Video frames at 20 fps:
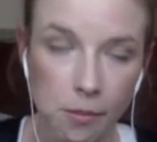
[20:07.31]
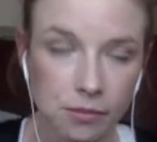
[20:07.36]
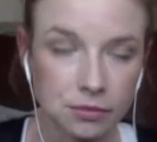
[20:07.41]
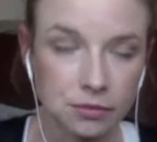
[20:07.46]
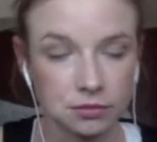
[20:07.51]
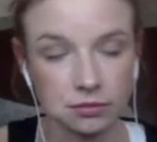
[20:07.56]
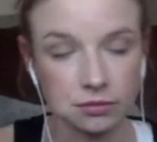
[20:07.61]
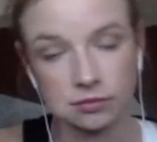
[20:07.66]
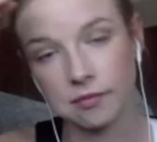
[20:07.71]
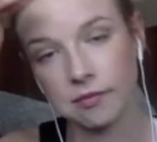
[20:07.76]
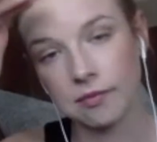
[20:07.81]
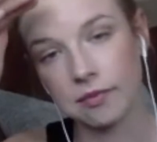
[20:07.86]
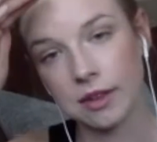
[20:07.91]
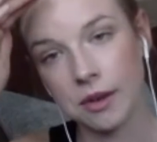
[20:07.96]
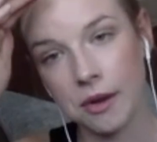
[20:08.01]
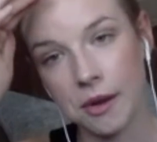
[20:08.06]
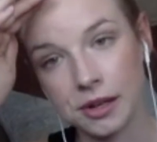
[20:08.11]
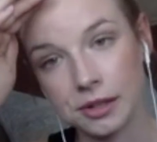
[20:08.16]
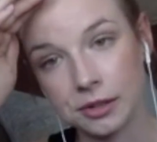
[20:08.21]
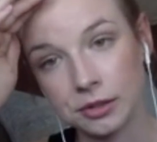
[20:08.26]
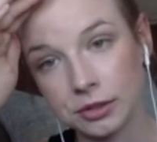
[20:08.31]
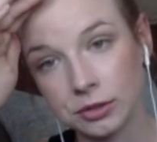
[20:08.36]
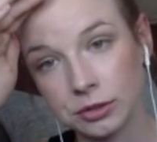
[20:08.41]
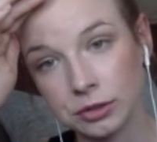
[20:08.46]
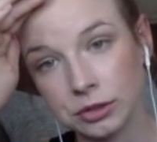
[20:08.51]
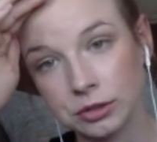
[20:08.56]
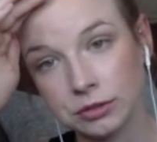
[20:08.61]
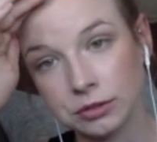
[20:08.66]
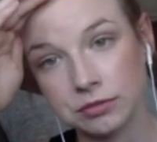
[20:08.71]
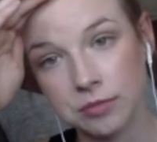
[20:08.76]
I don't know,
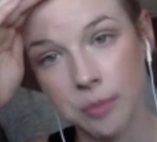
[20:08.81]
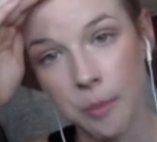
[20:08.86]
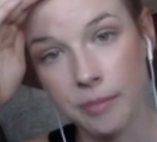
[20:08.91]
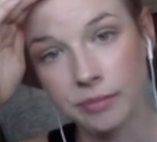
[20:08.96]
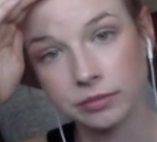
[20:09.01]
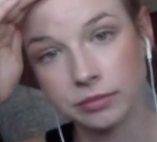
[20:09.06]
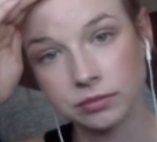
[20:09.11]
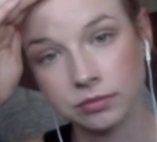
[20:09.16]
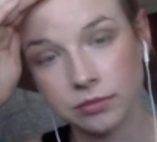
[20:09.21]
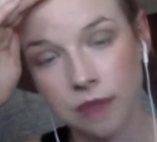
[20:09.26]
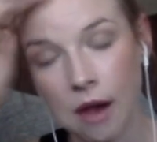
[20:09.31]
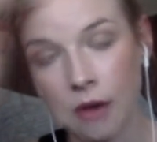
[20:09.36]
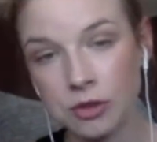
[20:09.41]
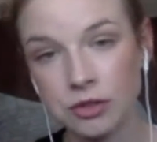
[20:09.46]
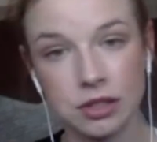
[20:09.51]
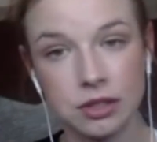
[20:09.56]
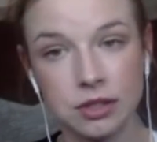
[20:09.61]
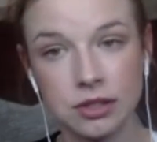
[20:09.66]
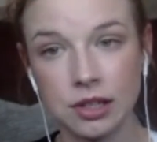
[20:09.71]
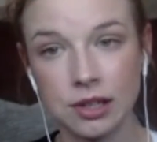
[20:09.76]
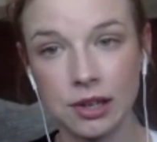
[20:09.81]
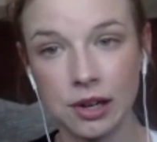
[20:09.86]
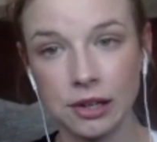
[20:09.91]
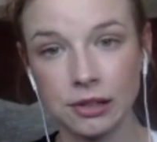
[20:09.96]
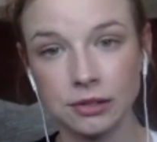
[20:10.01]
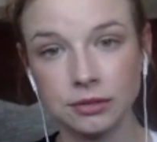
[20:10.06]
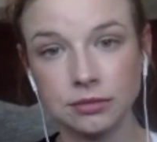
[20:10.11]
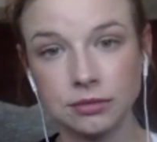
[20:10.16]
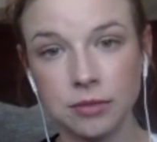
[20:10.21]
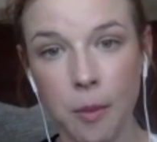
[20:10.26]
dude. How's Instacart?
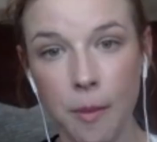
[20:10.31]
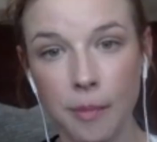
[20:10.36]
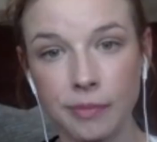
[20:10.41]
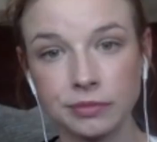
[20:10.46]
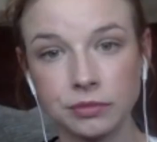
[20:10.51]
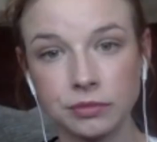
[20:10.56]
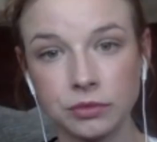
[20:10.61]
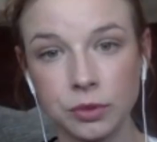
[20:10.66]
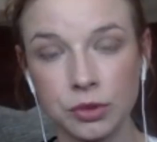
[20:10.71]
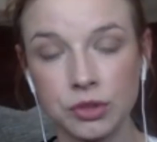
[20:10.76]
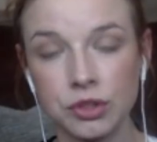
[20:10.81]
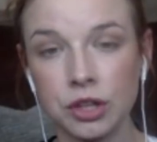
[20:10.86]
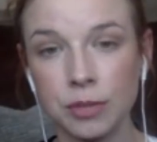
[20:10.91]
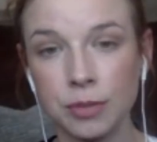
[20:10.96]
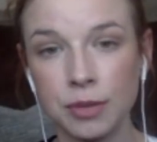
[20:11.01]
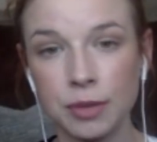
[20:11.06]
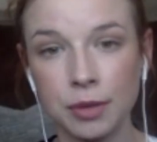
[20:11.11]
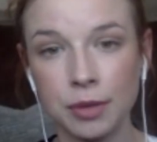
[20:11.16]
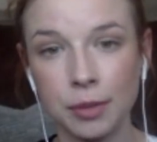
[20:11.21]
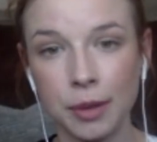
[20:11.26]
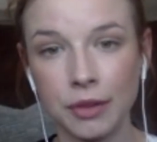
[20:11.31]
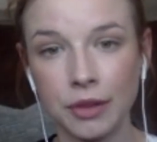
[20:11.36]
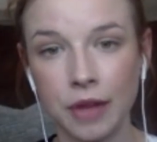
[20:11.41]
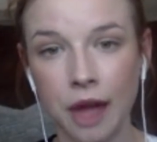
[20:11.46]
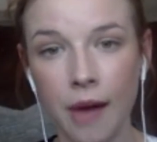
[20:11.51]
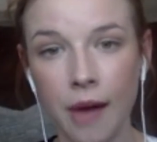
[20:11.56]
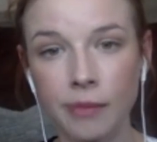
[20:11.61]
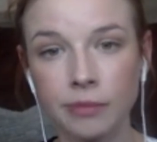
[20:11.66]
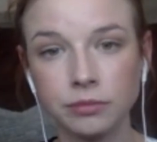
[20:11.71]
You want to tell the people about that?